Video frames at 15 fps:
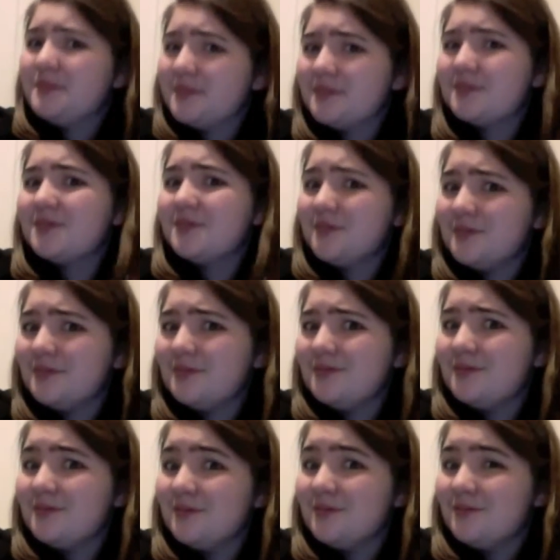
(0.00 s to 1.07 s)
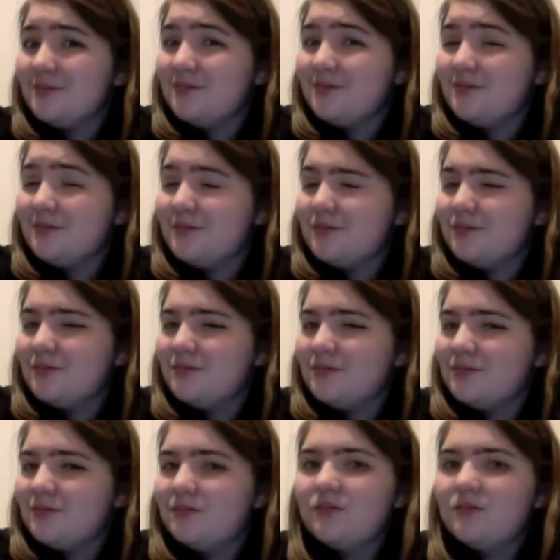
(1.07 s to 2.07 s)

[no speech]